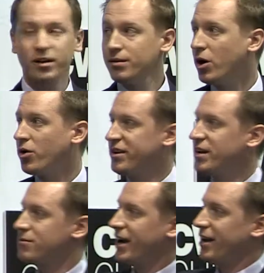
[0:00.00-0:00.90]
And the motor
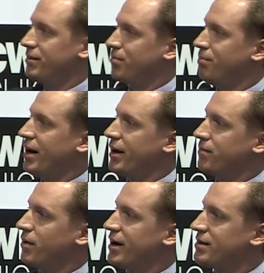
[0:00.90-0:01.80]
here, right on the
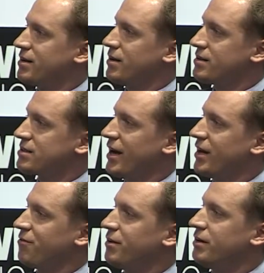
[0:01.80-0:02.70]
bottom right
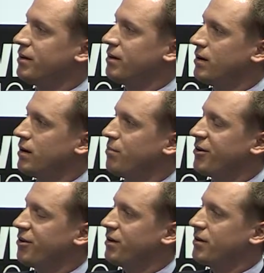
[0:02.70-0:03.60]
slide of the
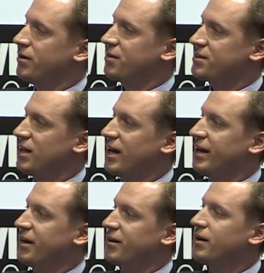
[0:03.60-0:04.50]
part of the
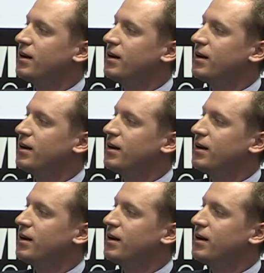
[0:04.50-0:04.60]
slide here,